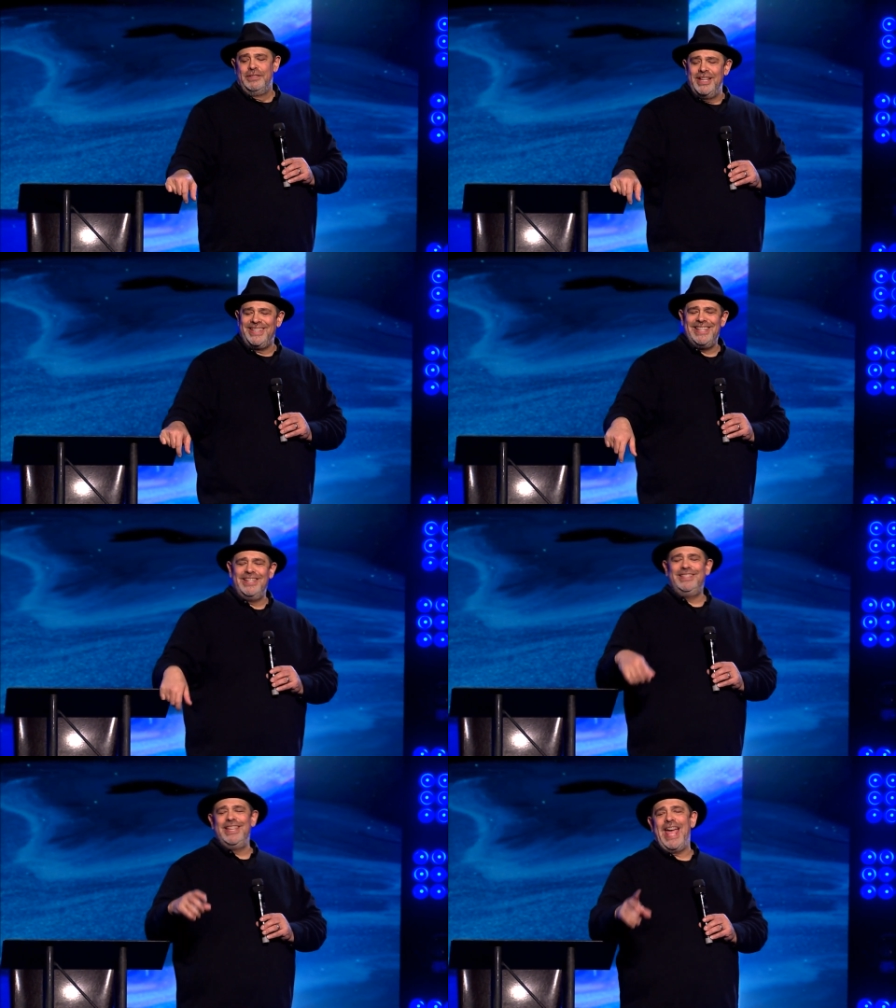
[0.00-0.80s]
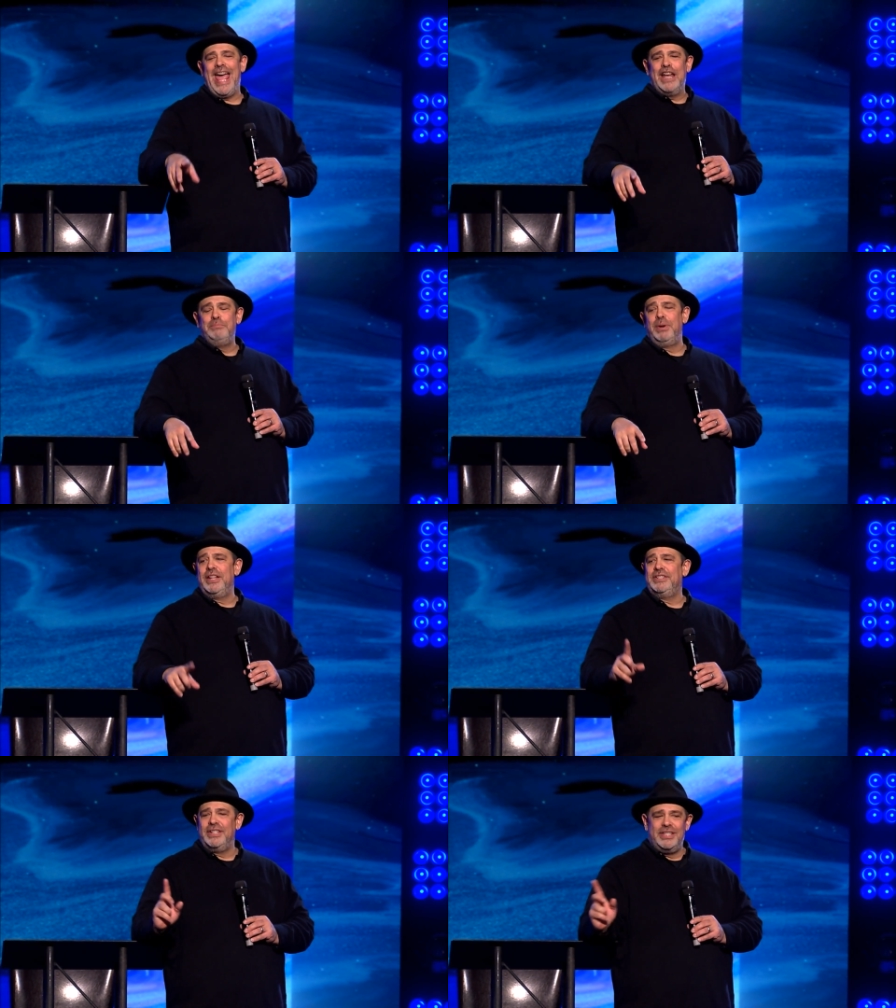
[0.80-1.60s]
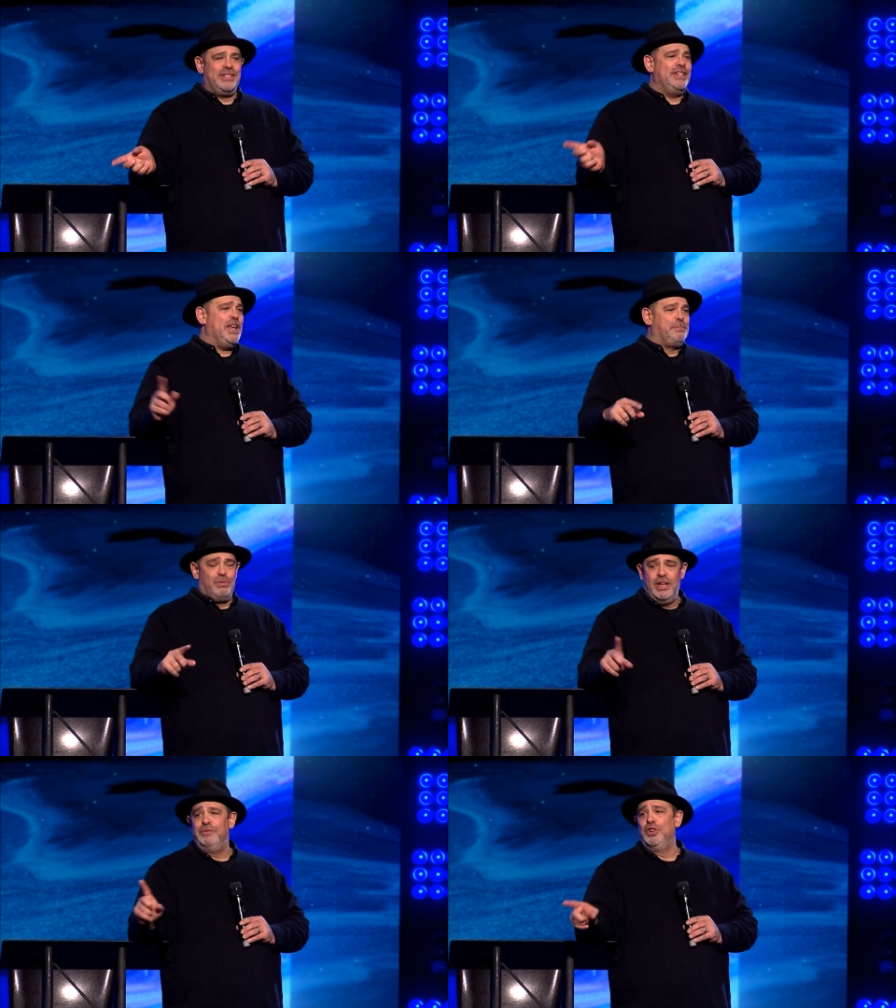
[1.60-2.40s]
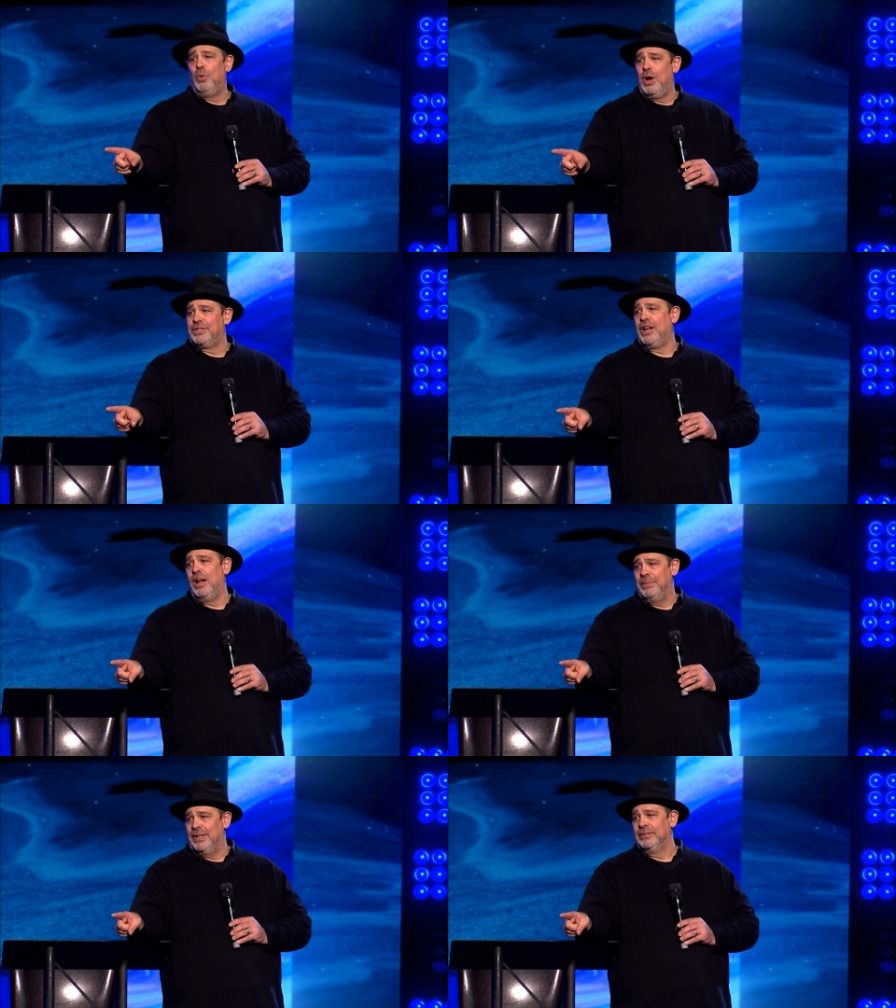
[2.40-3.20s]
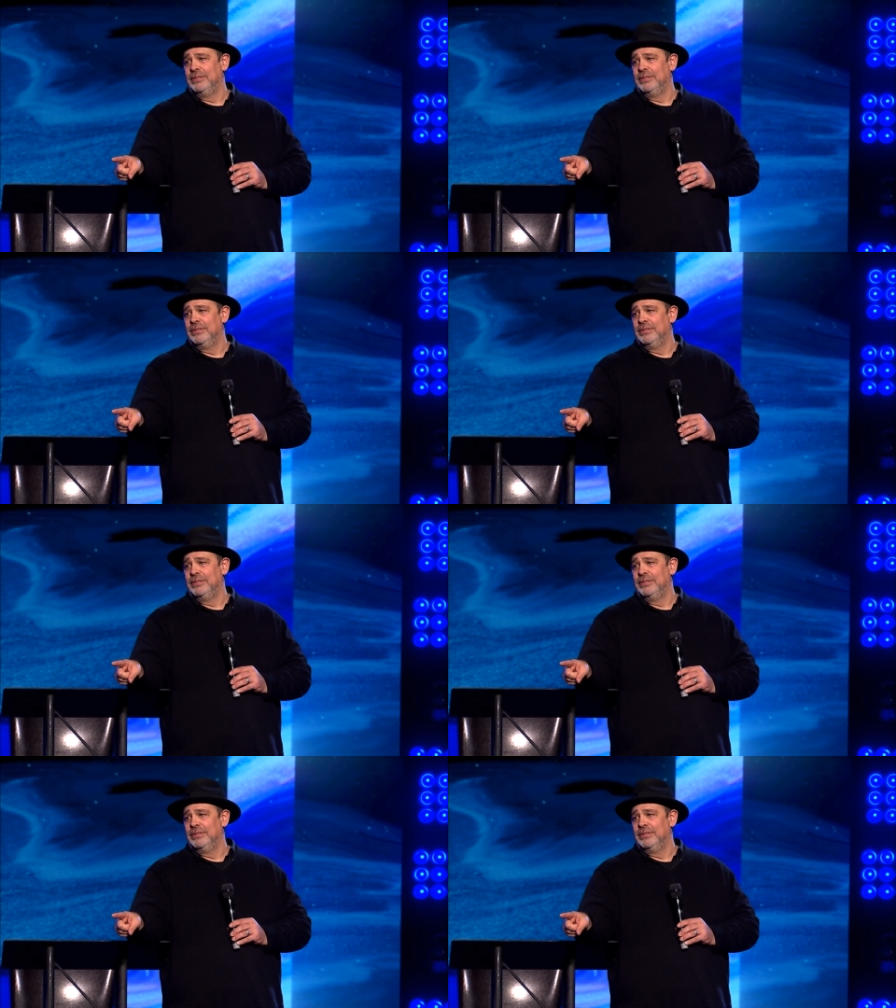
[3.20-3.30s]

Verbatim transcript: this isn't the end, but is it a sneak preview to what's coming?